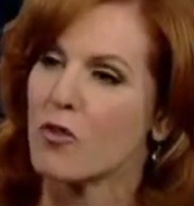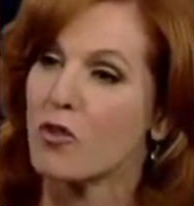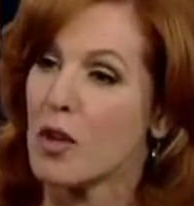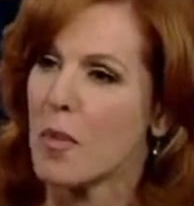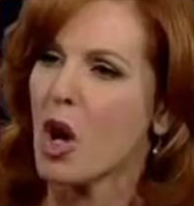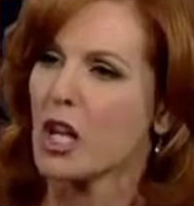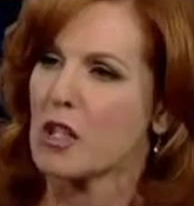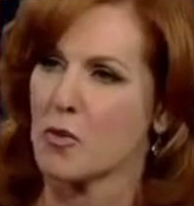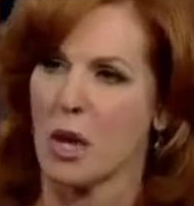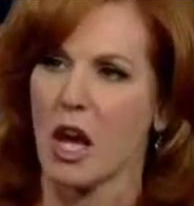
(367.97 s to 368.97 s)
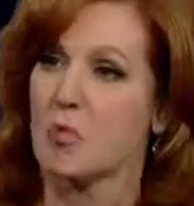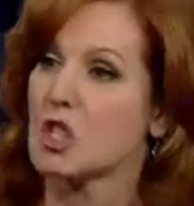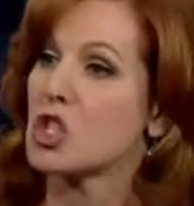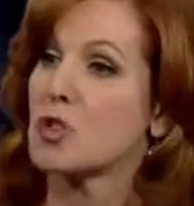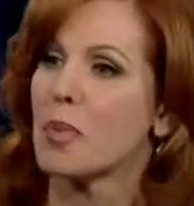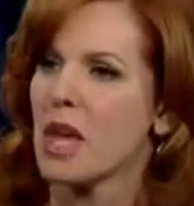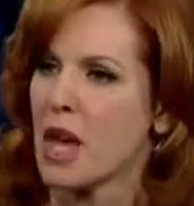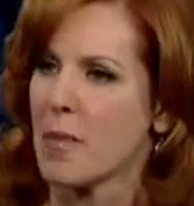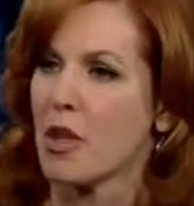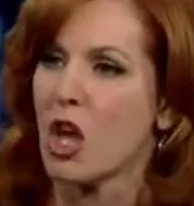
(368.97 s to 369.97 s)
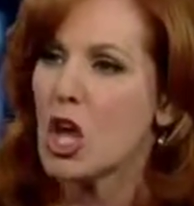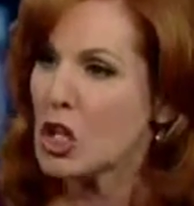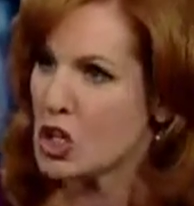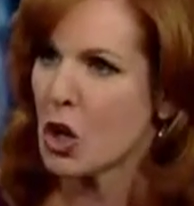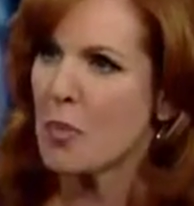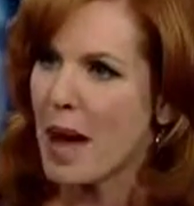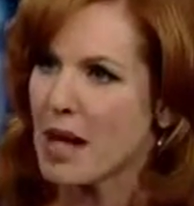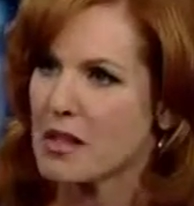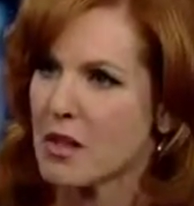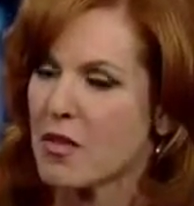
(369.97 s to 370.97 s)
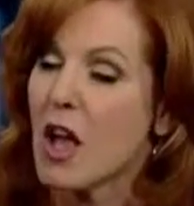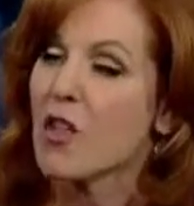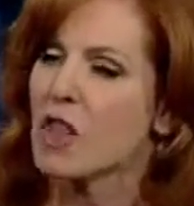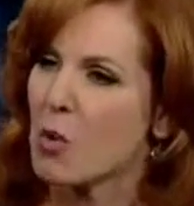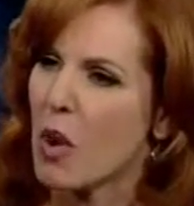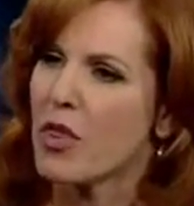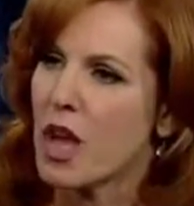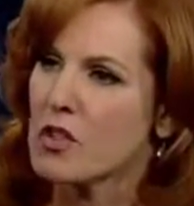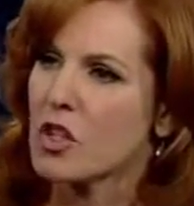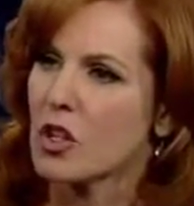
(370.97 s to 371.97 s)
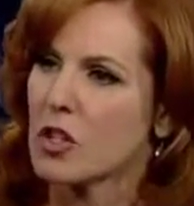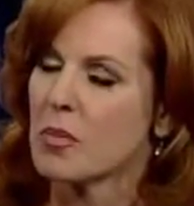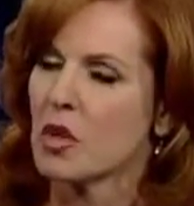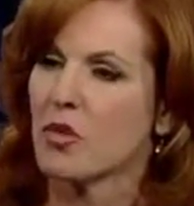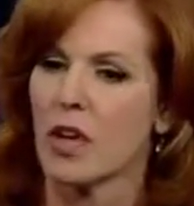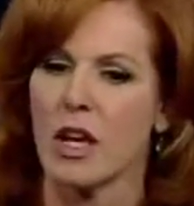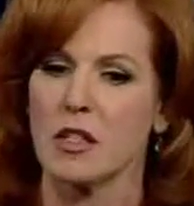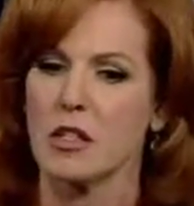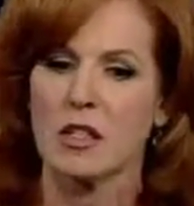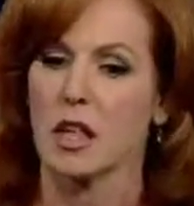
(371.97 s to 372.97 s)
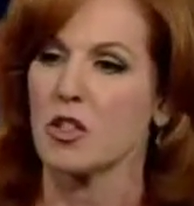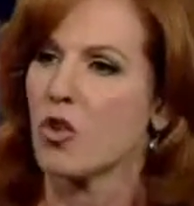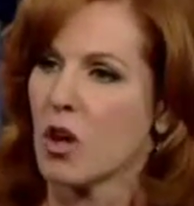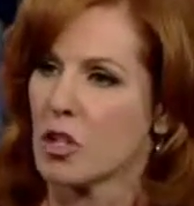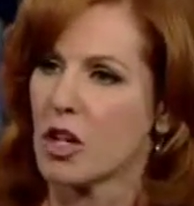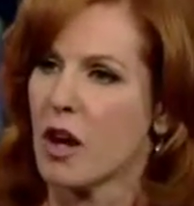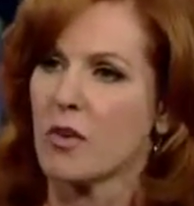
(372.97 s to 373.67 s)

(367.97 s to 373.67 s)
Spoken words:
The free market has become such a behemoth, so massive, that when they start to move, it gets crushed.